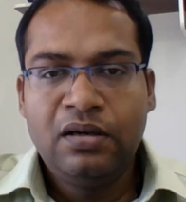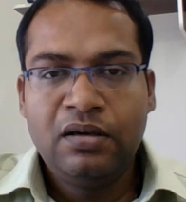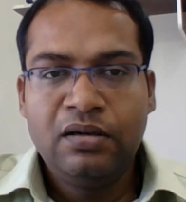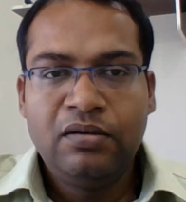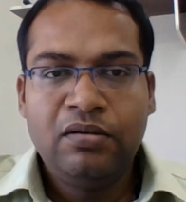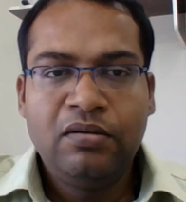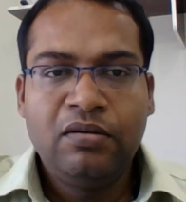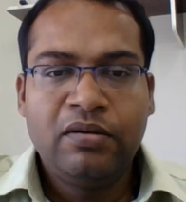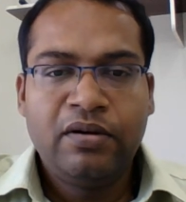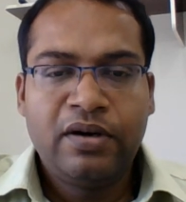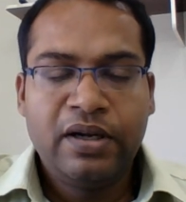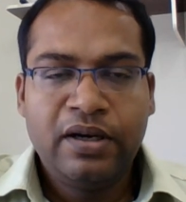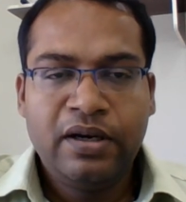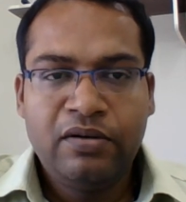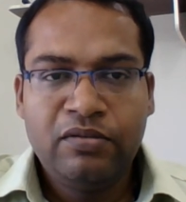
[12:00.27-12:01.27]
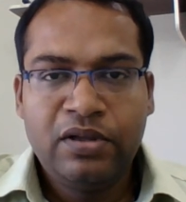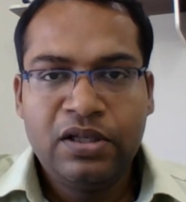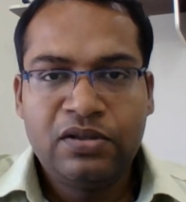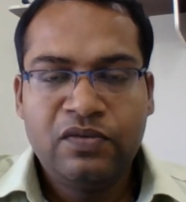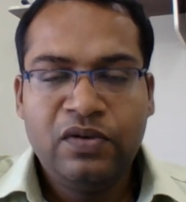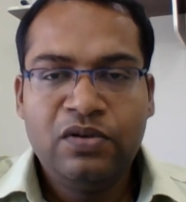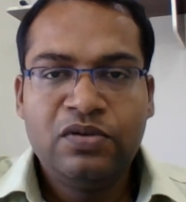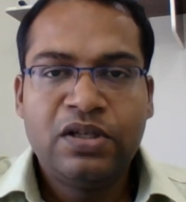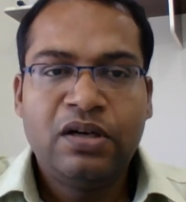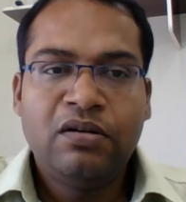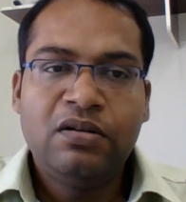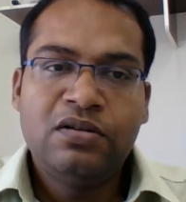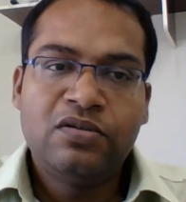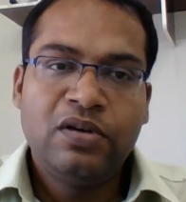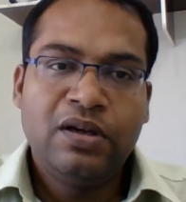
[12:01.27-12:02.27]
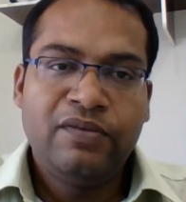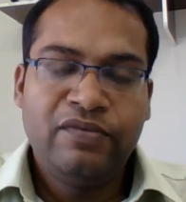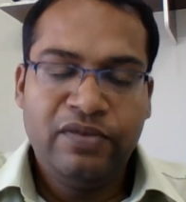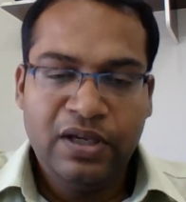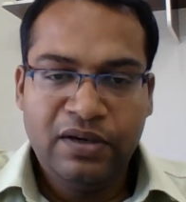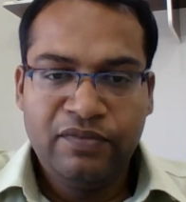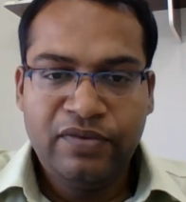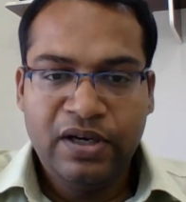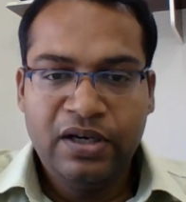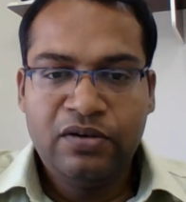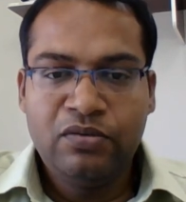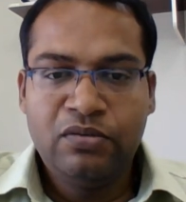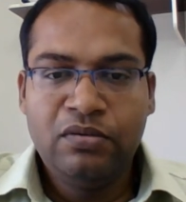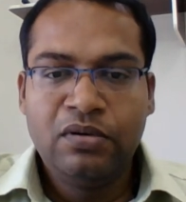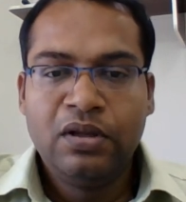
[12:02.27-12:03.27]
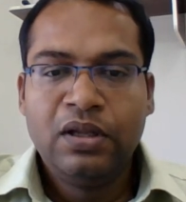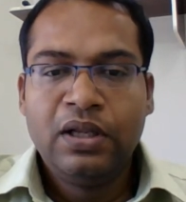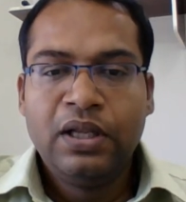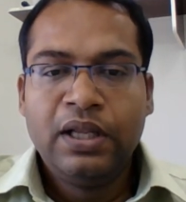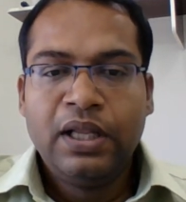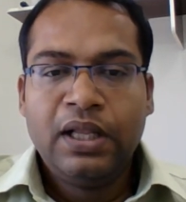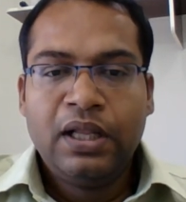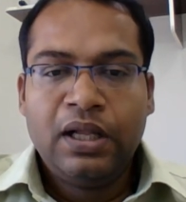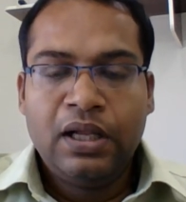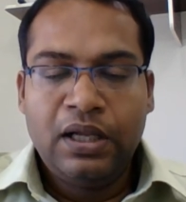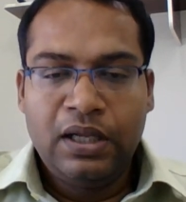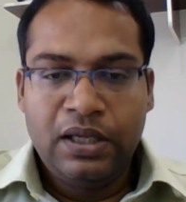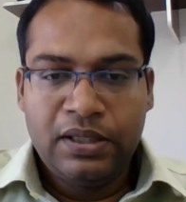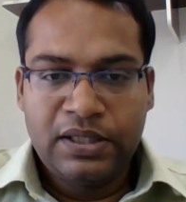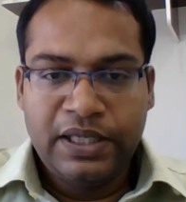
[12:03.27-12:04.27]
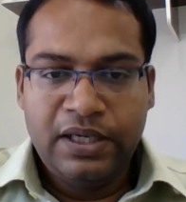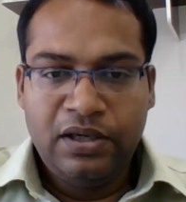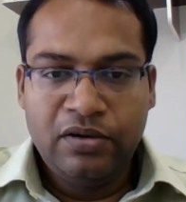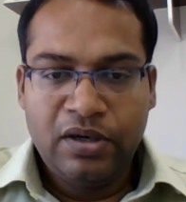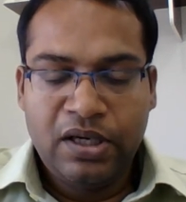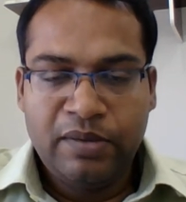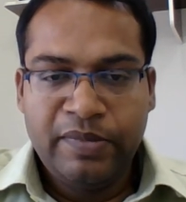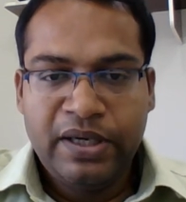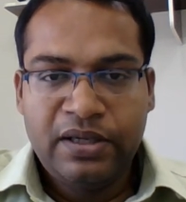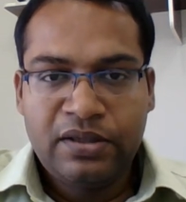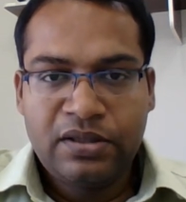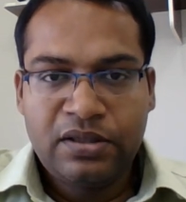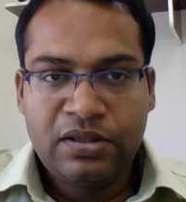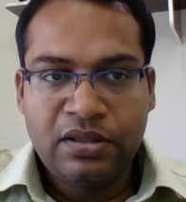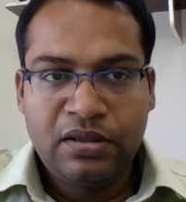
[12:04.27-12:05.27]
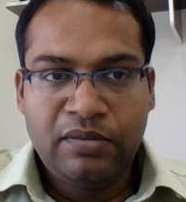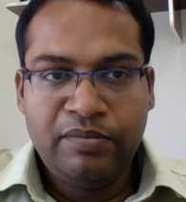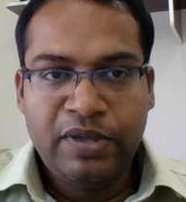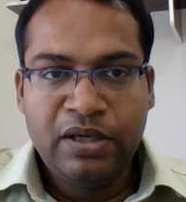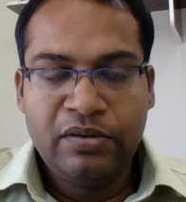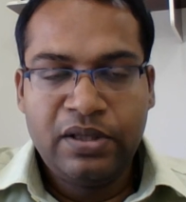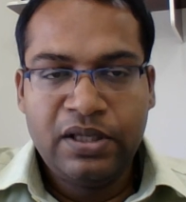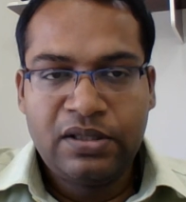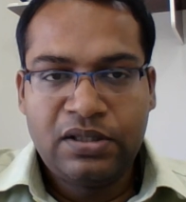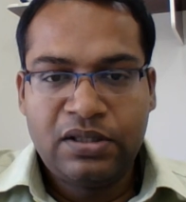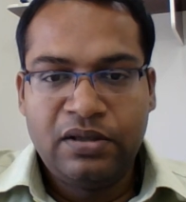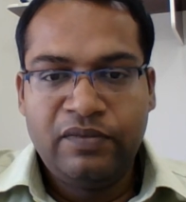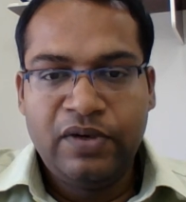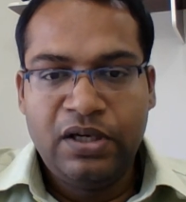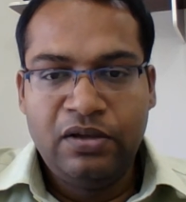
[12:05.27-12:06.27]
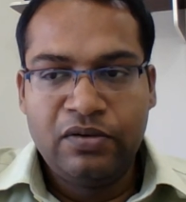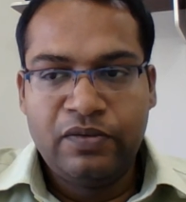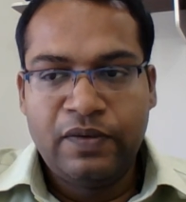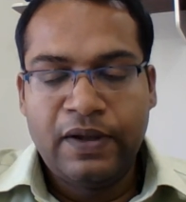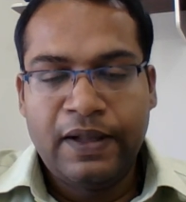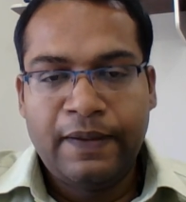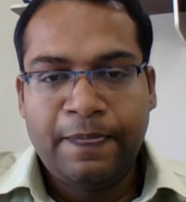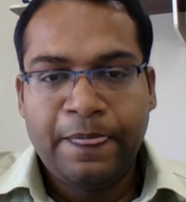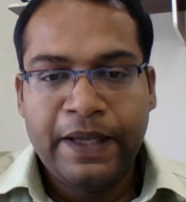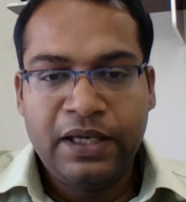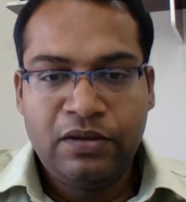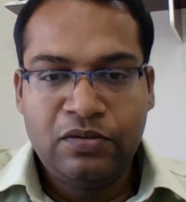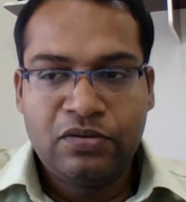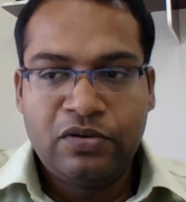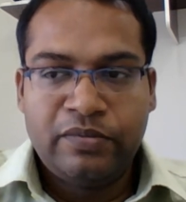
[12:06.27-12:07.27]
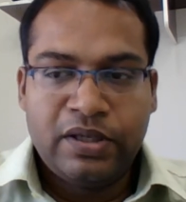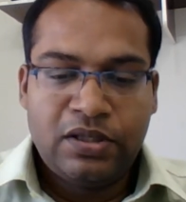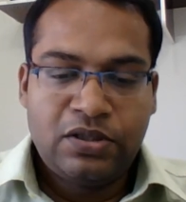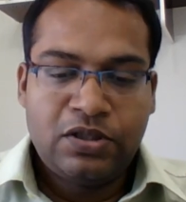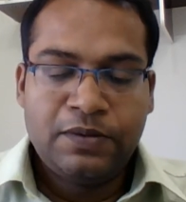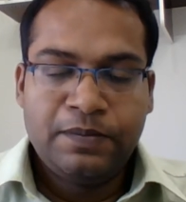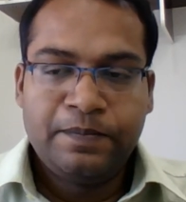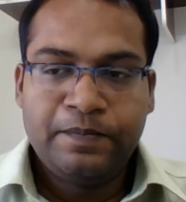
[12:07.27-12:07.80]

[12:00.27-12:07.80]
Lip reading: contrary to this views and all, so you'll feel free to send your comments below this video. Thank you so much.